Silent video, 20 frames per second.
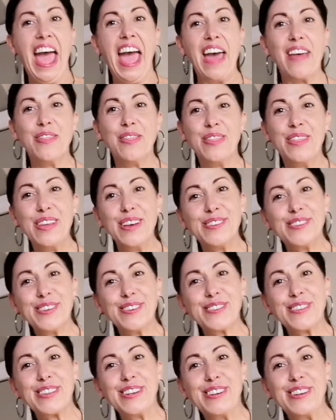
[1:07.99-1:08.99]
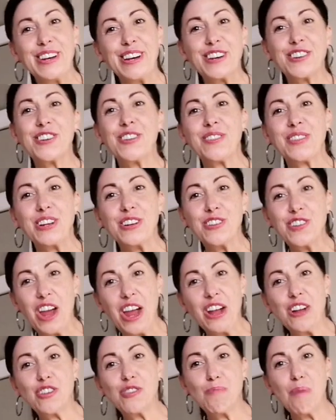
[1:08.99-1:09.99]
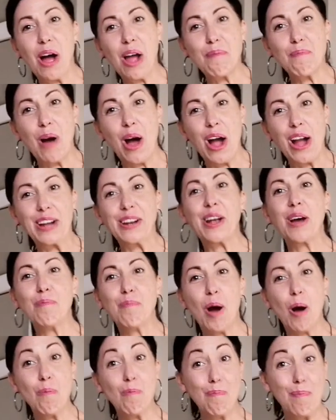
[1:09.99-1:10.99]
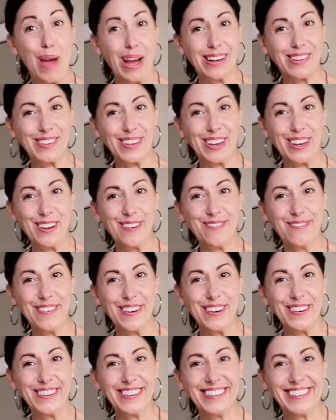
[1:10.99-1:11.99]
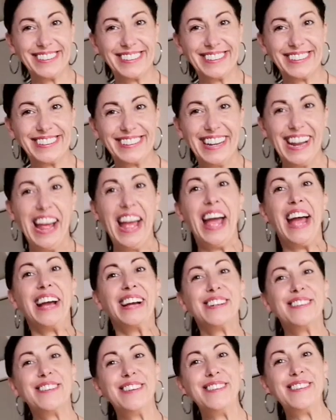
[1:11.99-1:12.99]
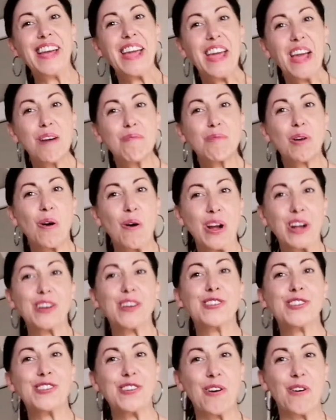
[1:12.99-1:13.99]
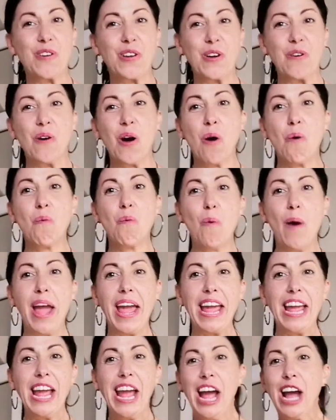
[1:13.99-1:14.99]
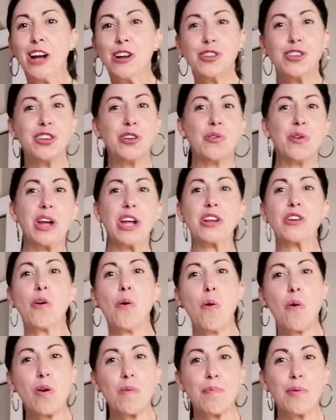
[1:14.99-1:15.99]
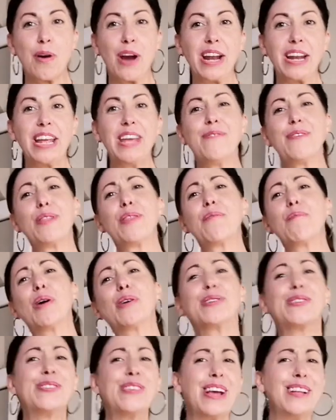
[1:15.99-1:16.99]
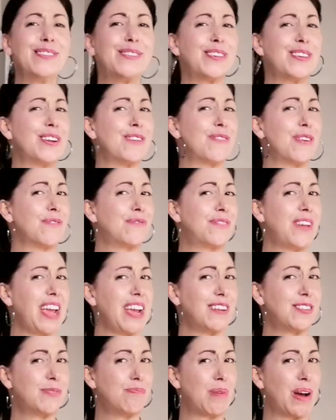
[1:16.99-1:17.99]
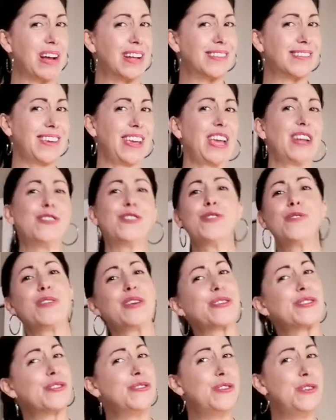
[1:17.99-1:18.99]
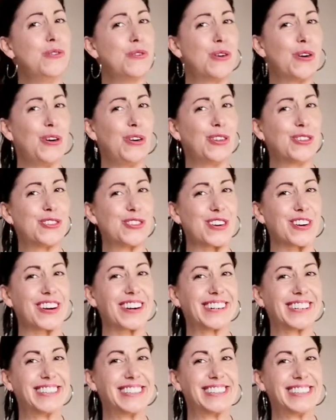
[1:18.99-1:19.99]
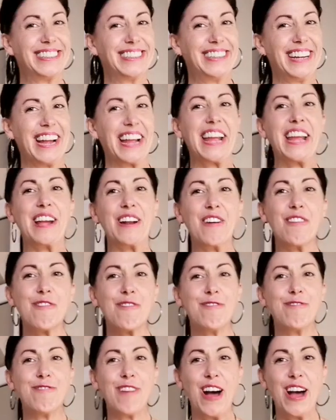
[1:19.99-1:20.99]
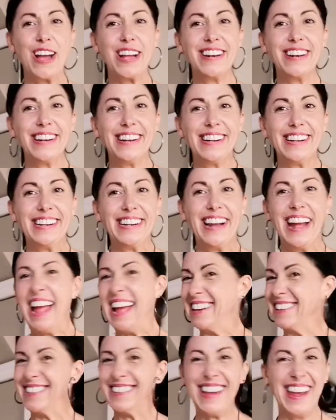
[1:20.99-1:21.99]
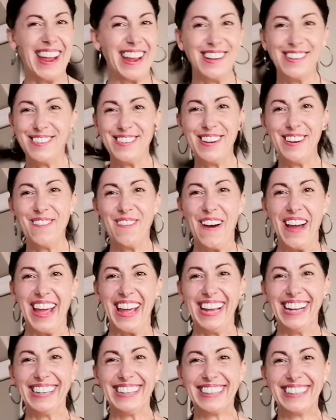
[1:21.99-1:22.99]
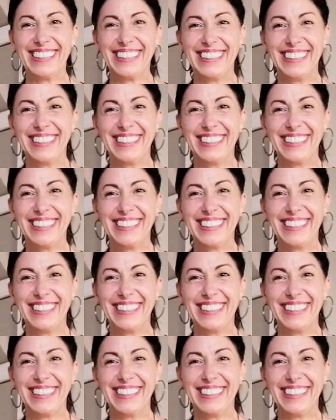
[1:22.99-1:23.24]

And this is the dish that changed my mind about Mexican food. Today I'm going to show you a way to incorporate even the most sensitive of taste buds into this new culture in a fun and tasty way.